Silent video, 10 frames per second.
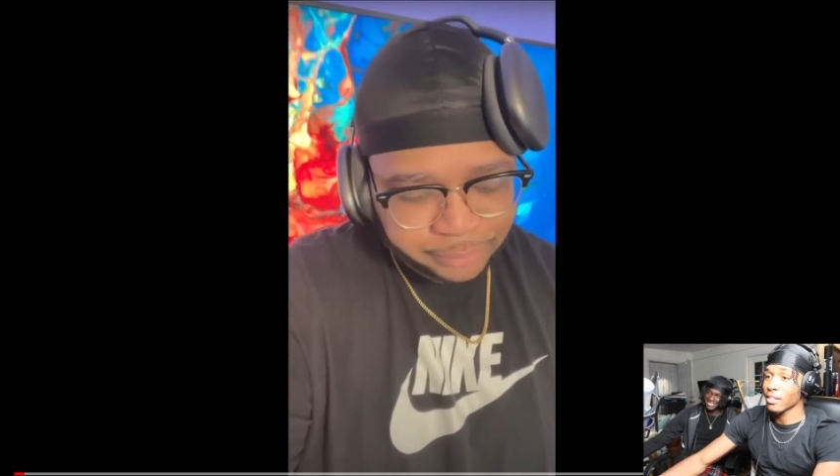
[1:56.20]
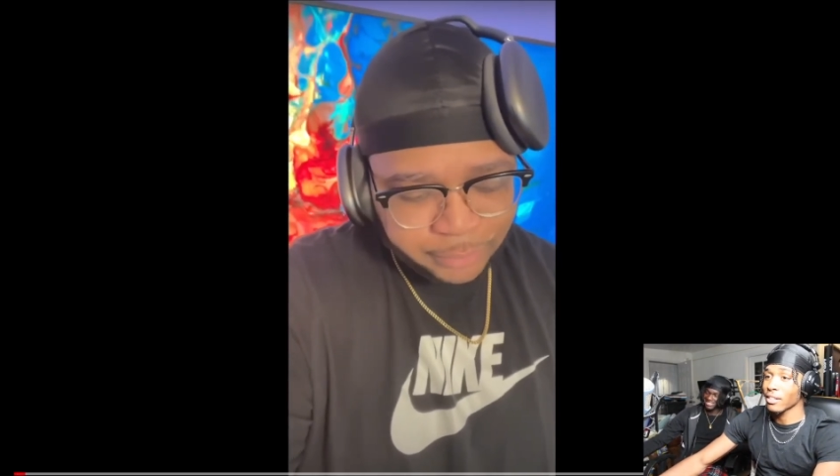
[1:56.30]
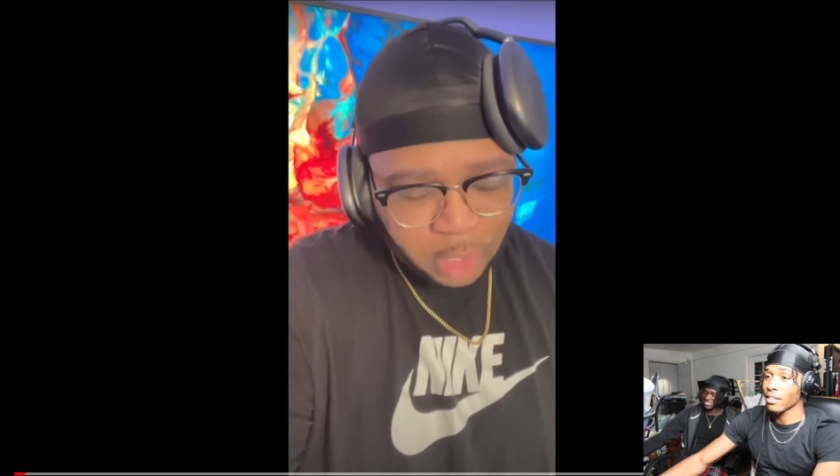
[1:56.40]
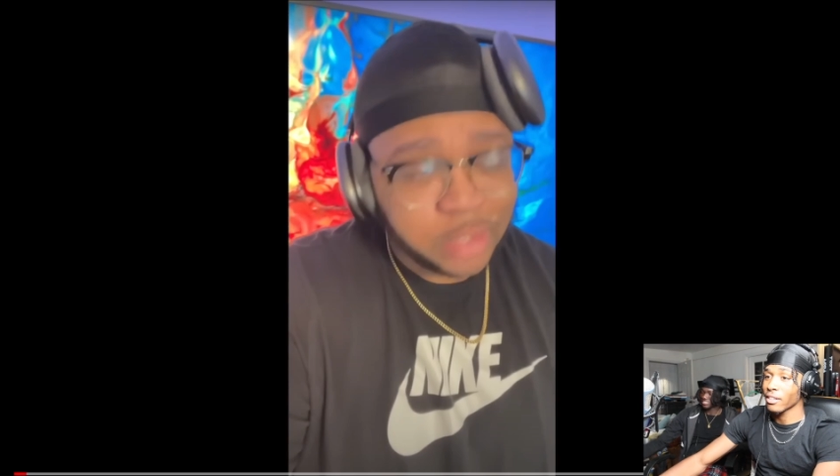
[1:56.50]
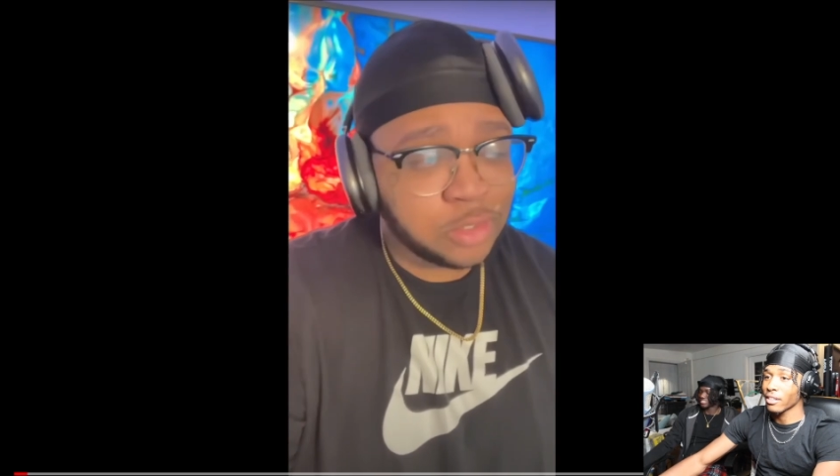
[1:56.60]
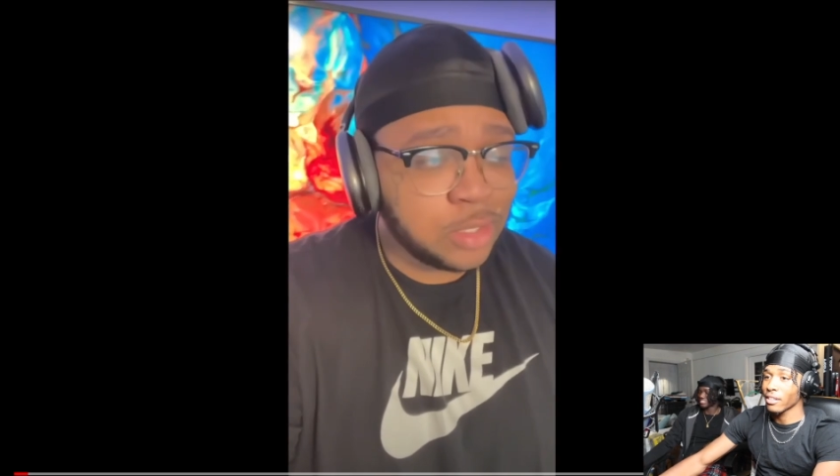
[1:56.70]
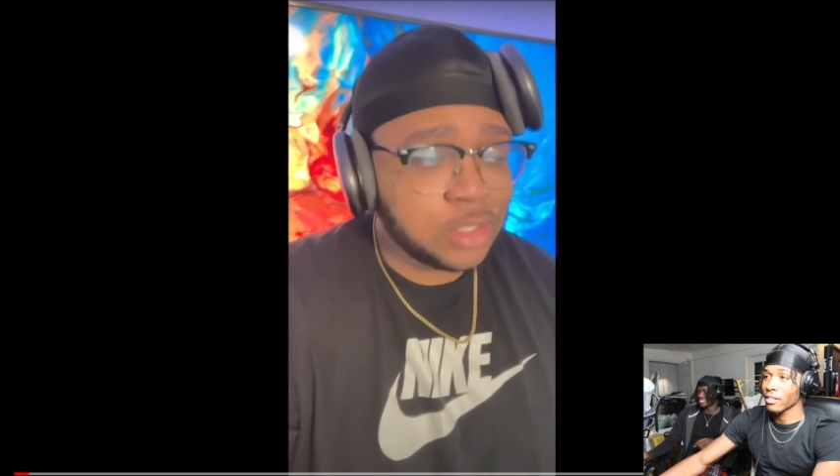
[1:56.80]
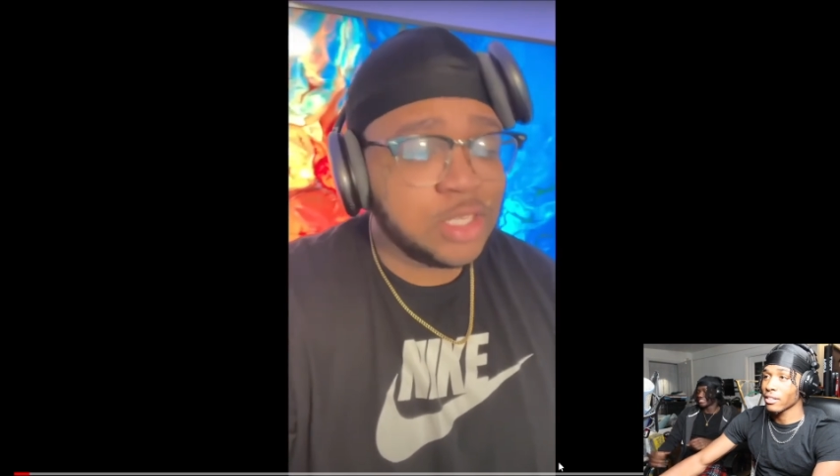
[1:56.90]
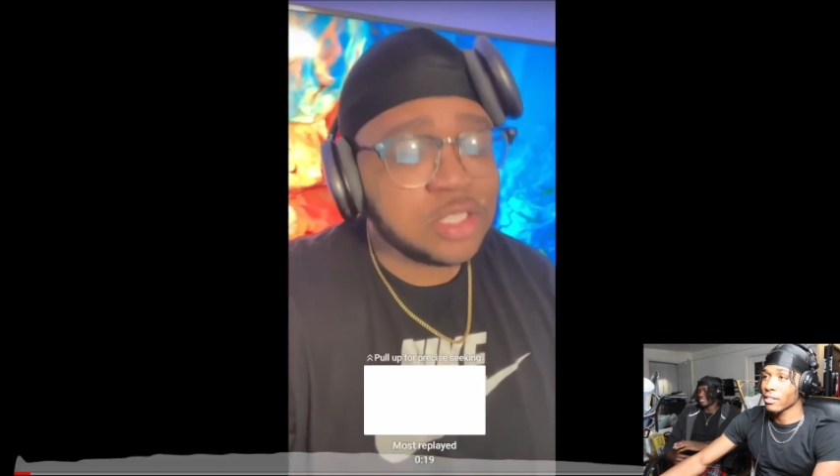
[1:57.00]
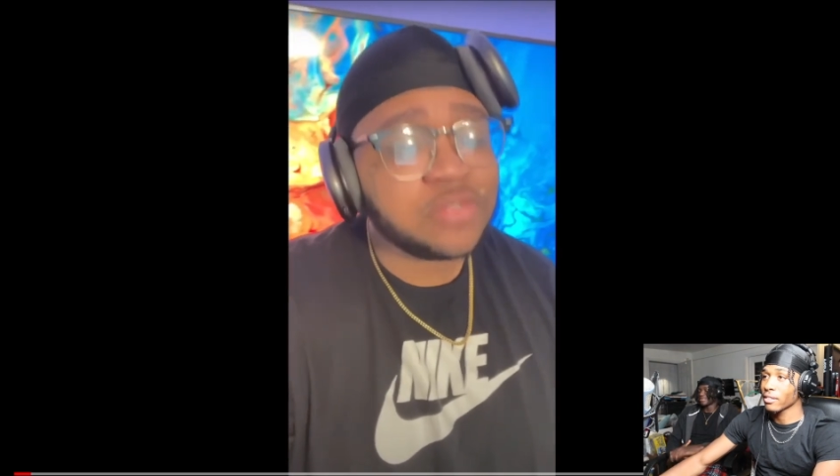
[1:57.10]
All right, so I
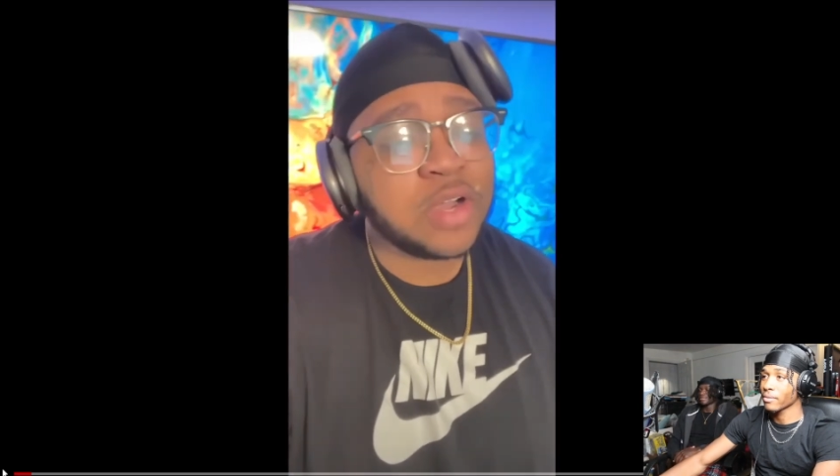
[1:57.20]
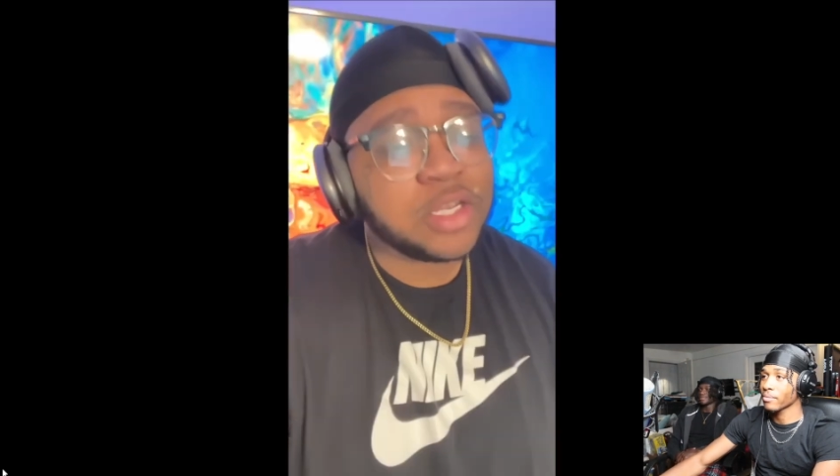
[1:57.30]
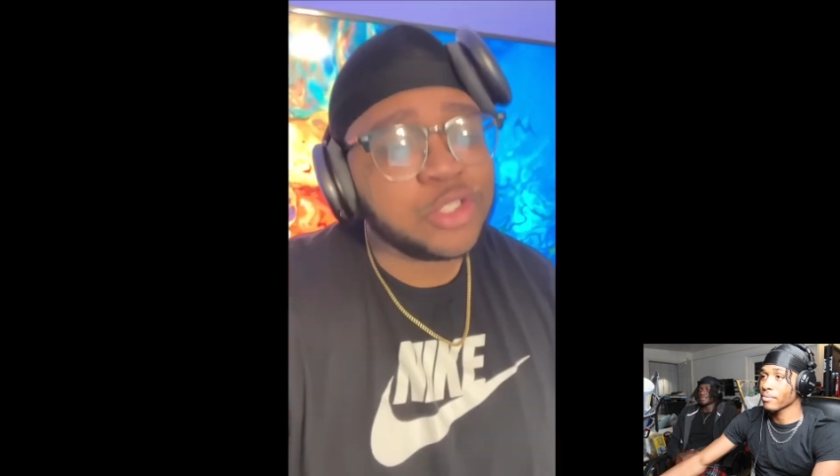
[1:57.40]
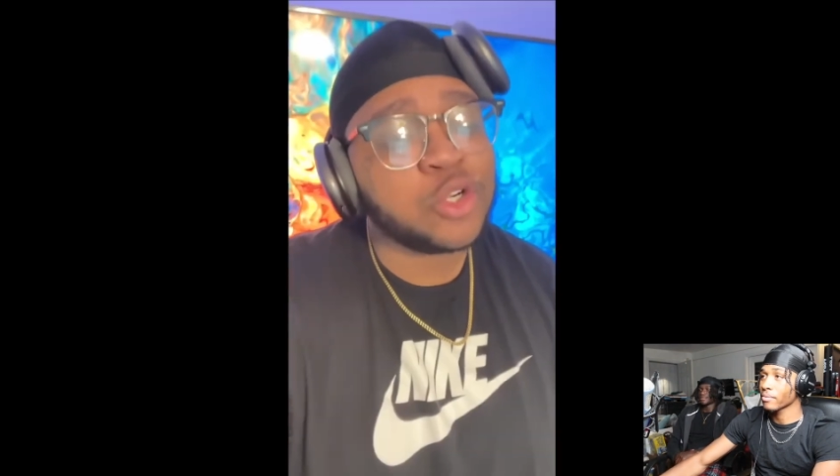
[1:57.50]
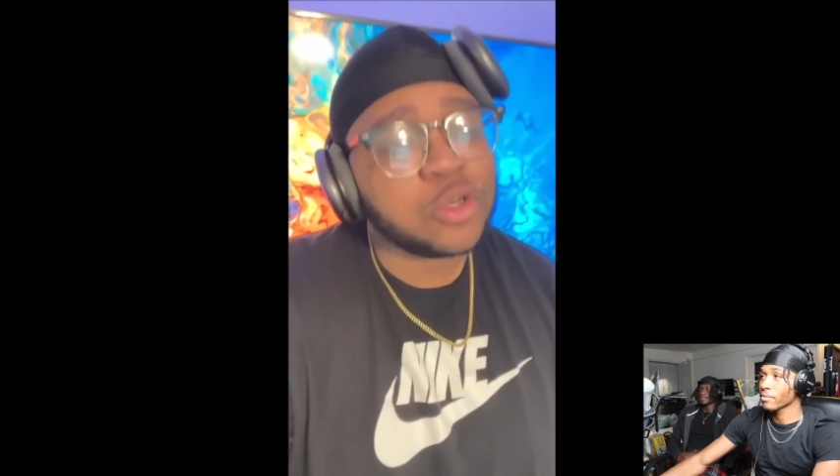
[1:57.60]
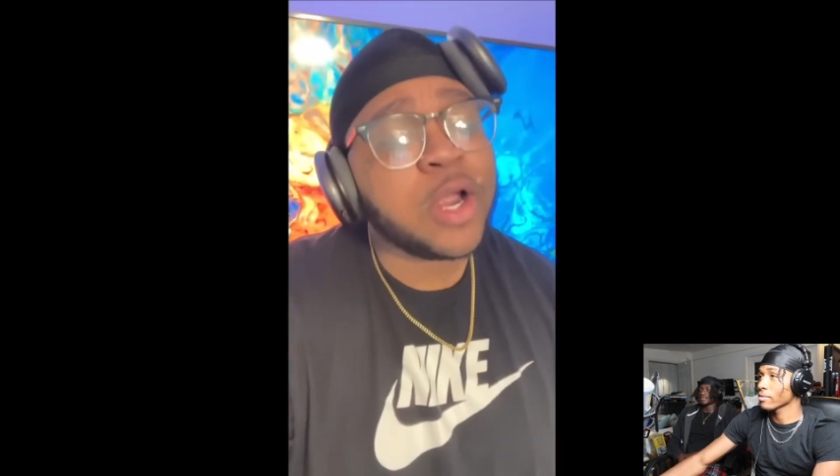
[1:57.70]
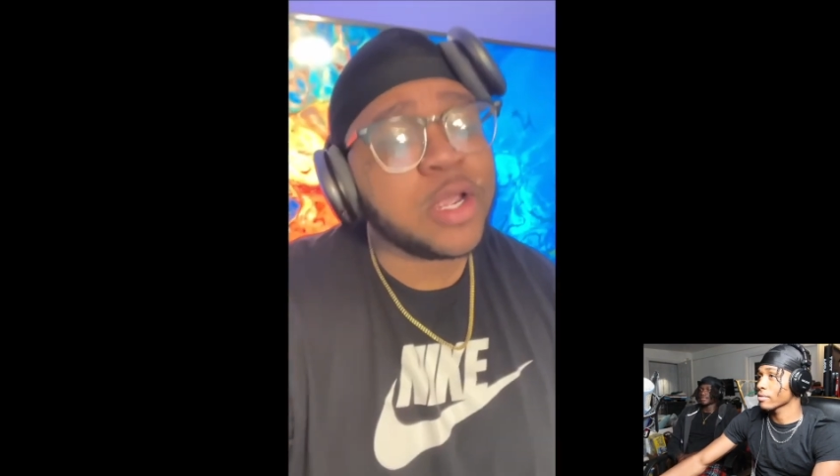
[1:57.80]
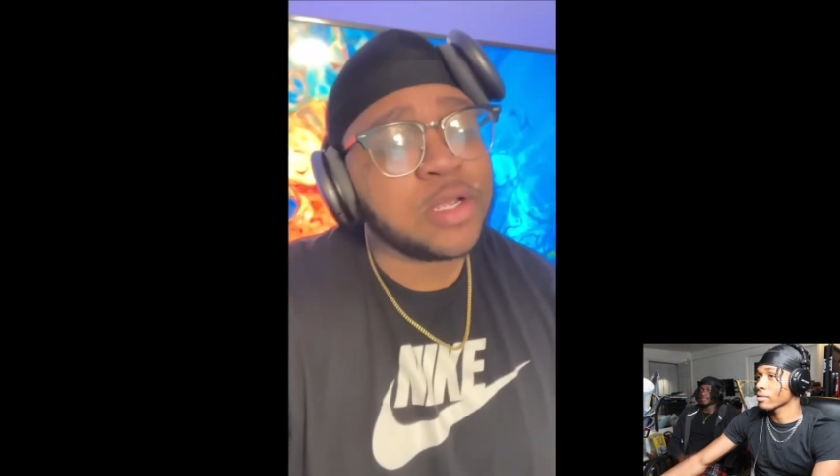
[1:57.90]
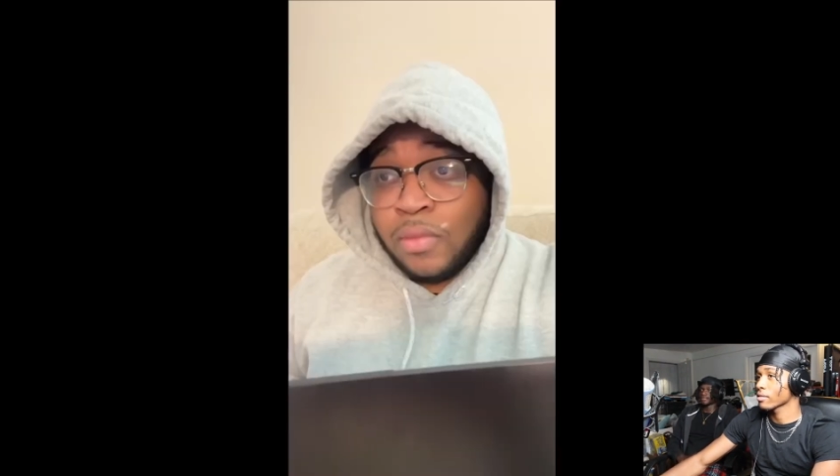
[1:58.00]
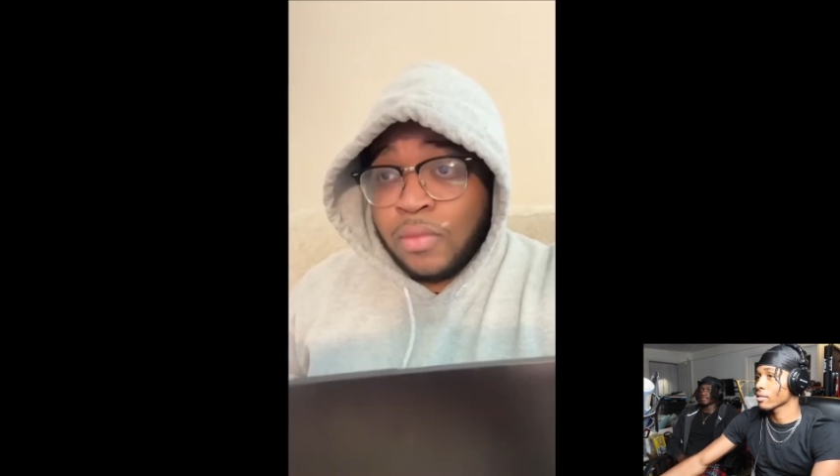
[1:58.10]
seen this fine girl, right?